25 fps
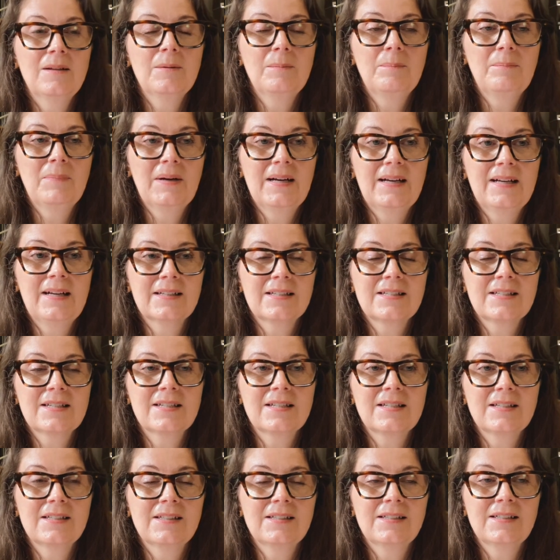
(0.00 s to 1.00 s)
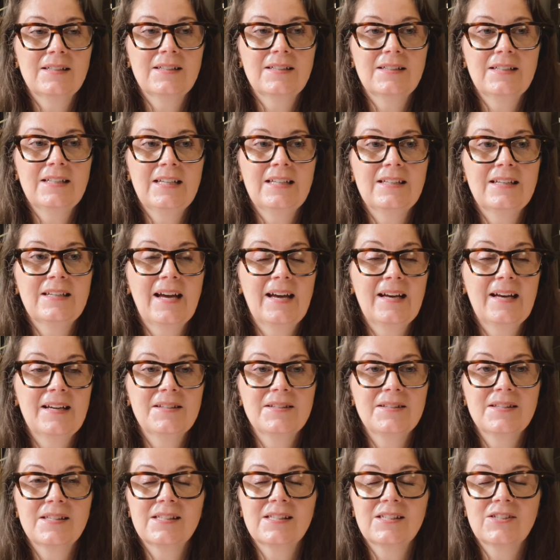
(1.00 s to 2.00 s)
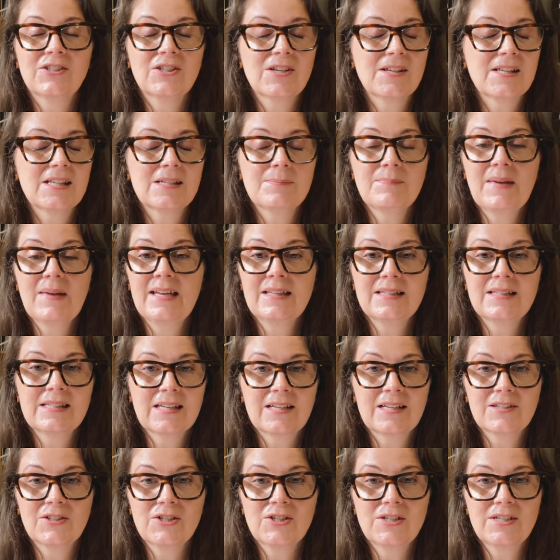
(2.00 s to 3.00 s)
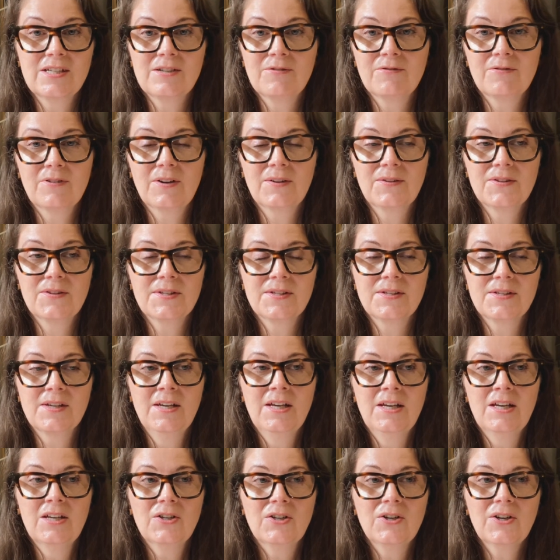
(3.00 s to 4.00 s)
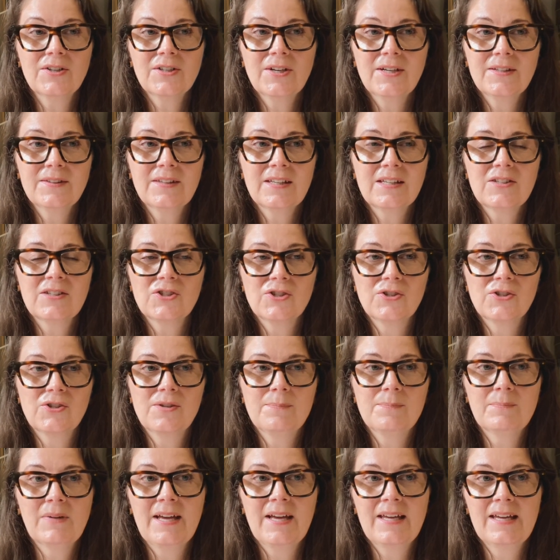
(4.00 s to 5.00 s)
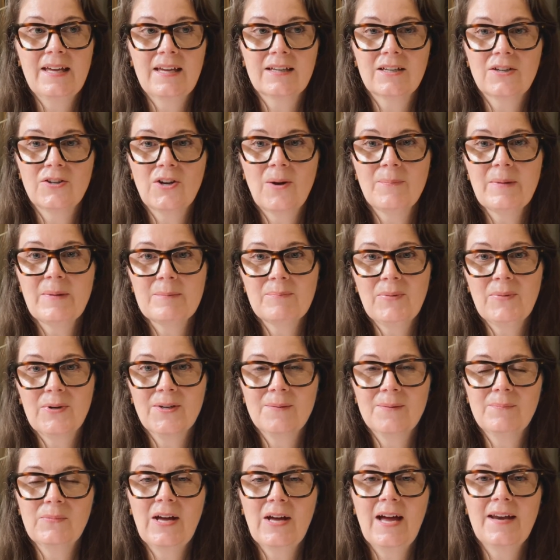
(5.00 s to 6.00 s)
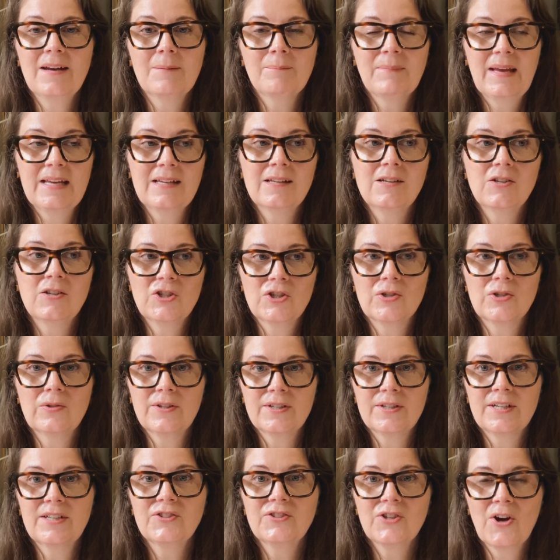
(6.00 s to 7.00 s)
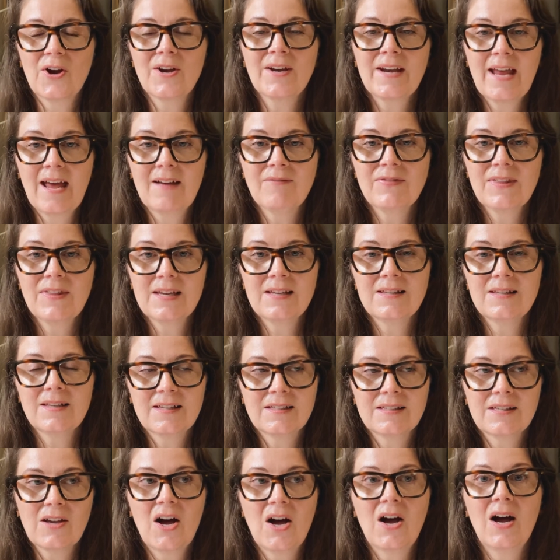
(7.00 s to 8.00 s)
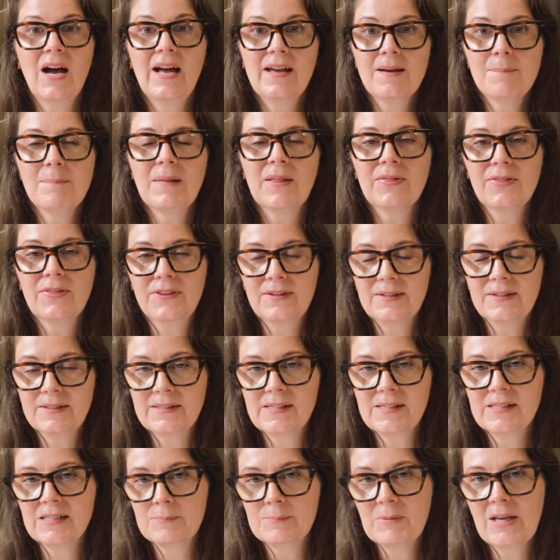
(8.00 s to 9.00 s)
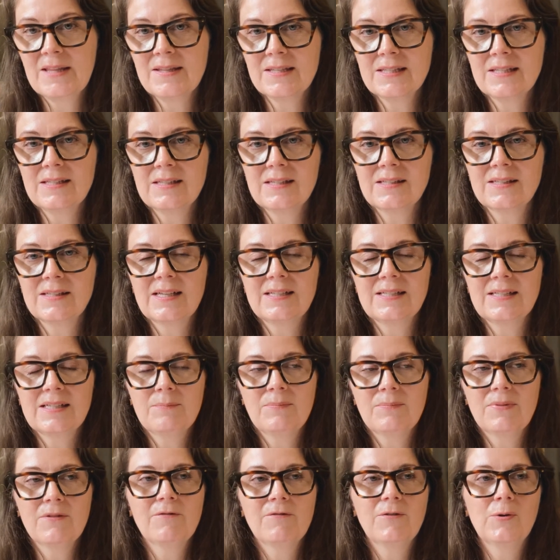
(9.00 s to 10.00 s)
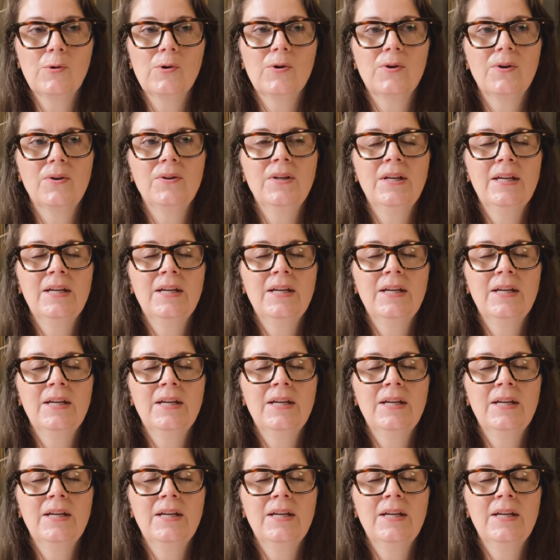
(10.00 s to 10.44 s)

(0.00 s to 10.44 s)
but it has just made such a difference, not only to my economic bottom line and making sure that I don't have as high a monthly expenses as I did before,